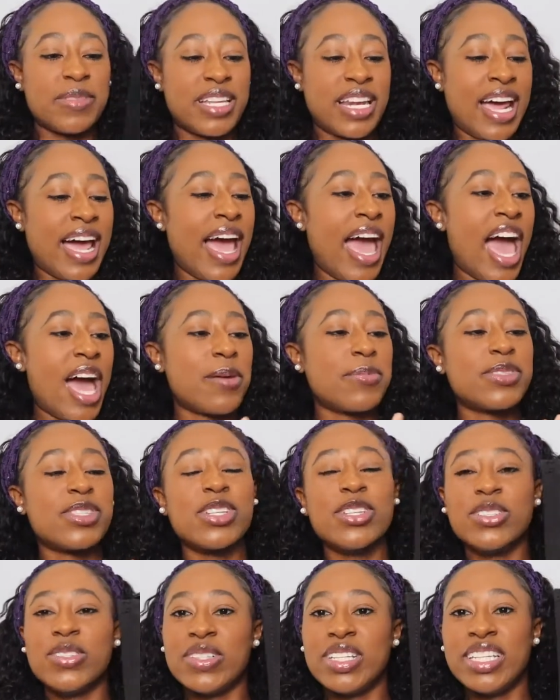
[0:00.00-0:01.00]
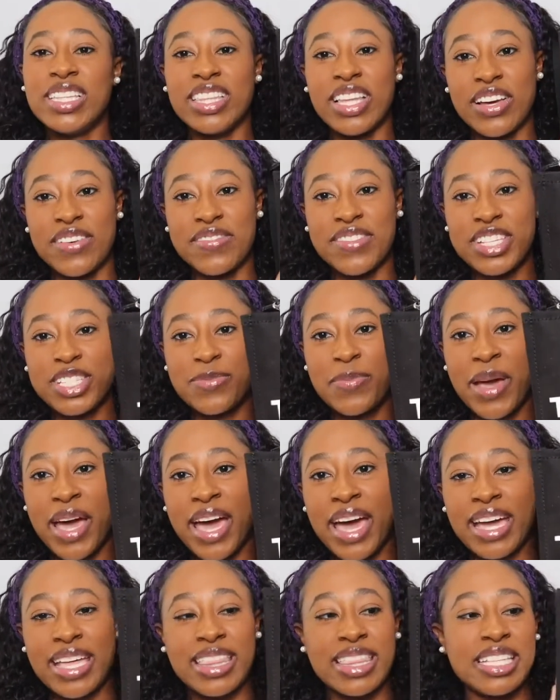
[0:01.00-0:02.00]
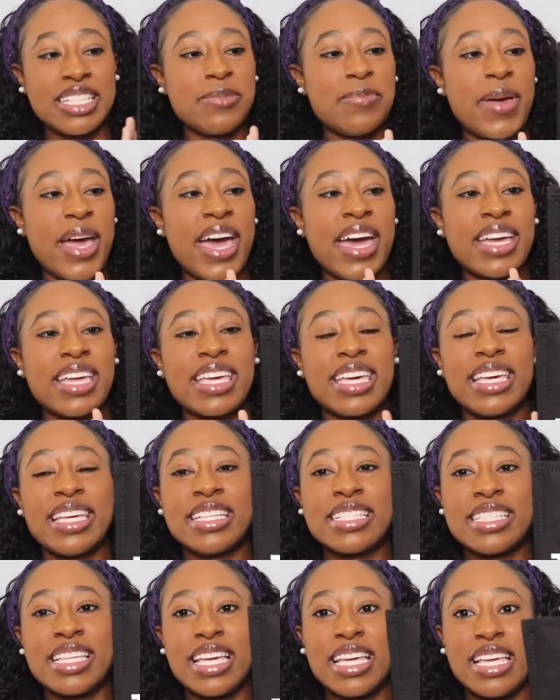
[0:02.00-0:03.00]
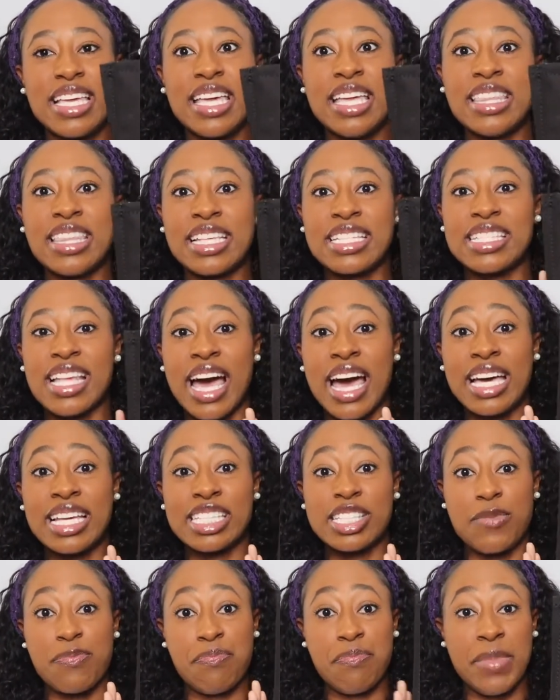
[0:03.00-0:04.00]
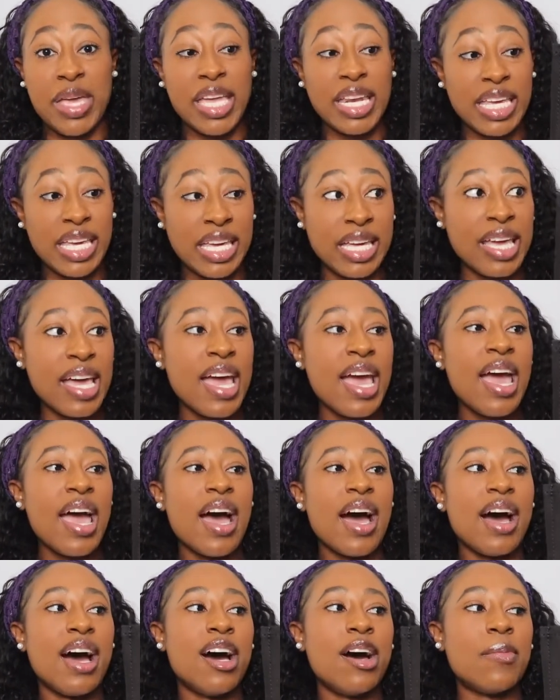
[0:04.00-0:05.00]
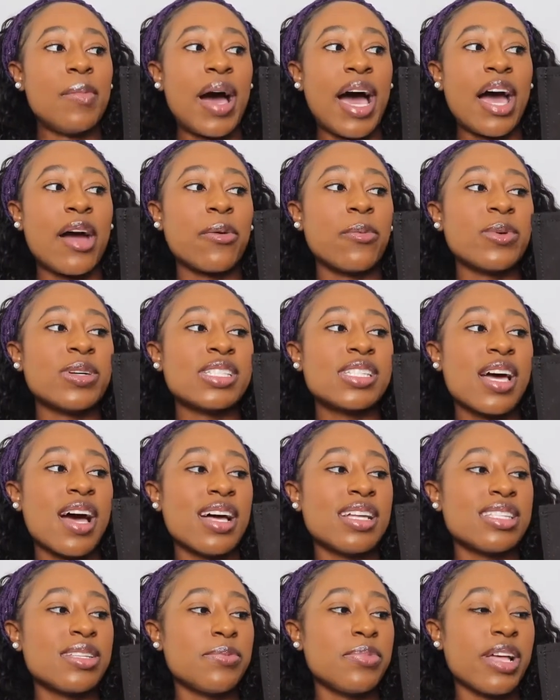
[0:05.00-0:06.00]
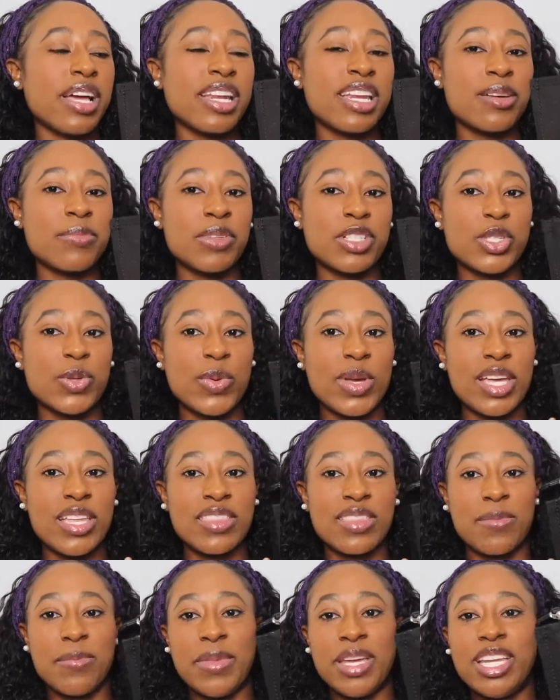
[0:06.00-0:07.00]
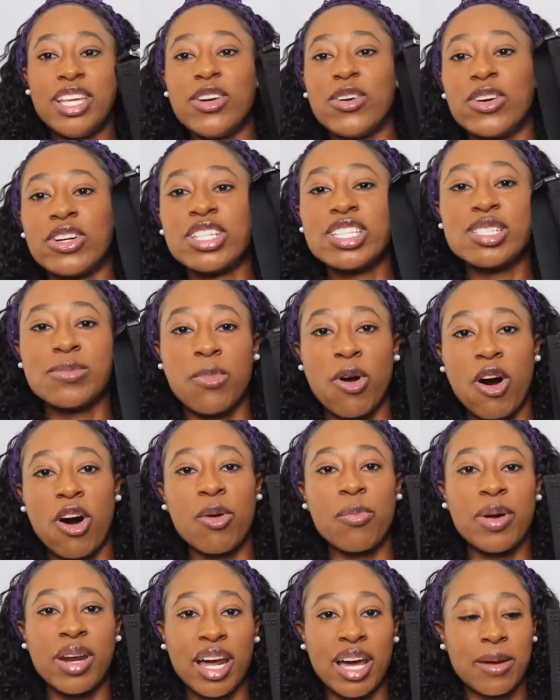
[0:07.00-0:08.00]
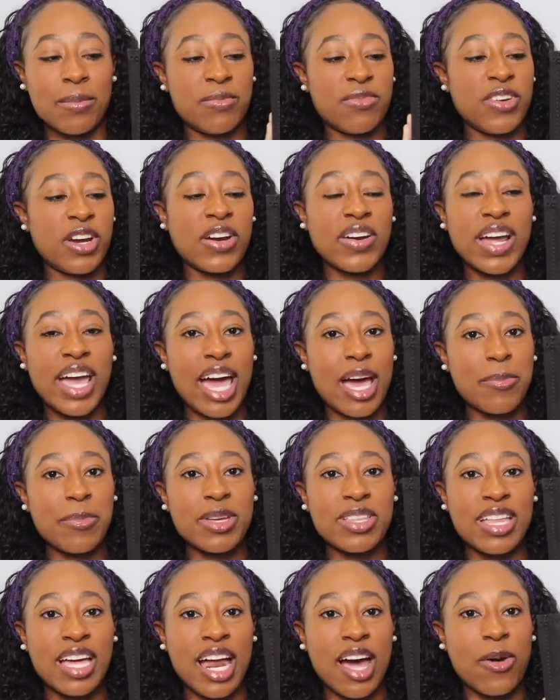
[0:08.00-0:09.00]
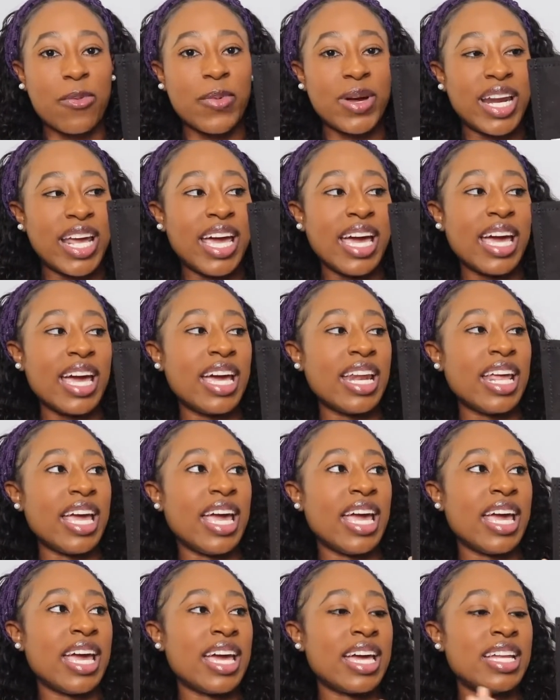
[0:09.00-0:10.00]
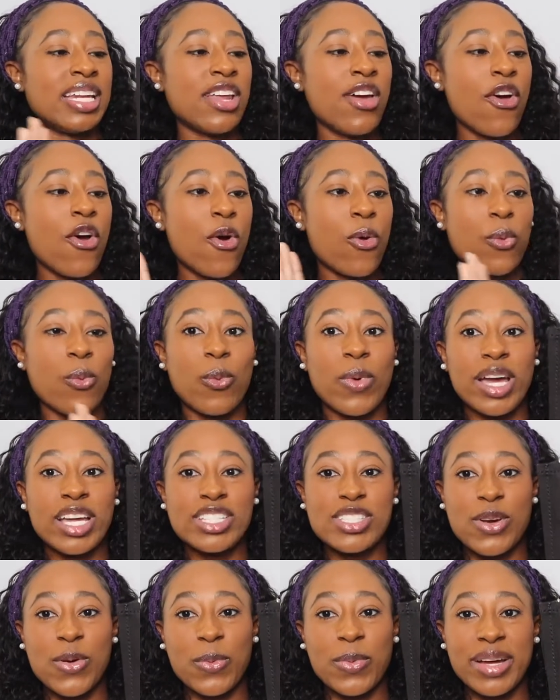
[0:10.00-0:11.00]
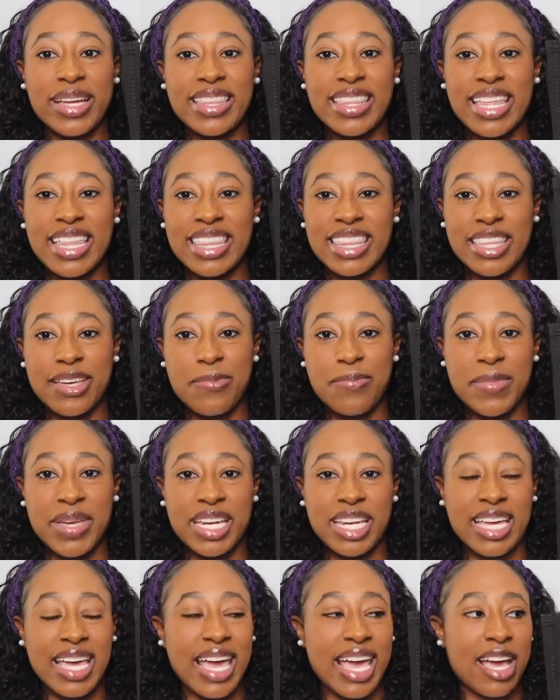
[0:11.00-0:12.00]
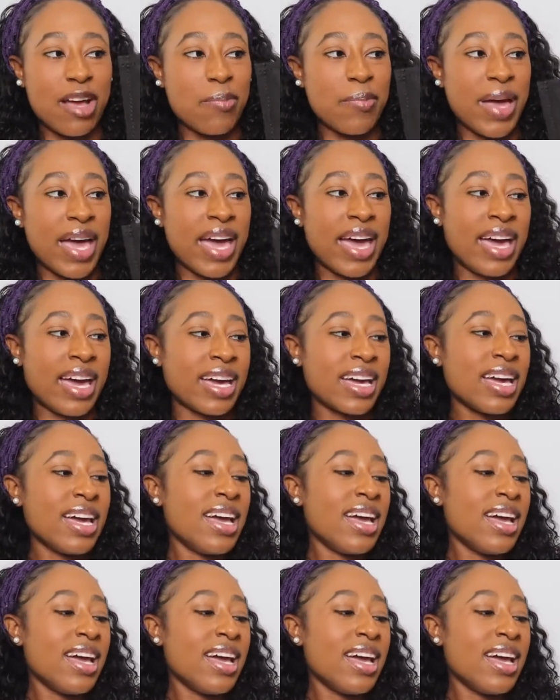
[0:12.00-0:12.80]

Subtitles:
and I absolutely love this bag. This bag is in the size mini. I was contemplating between the mini or small, but I'm very happy that I went ahead and went with the mini handbag.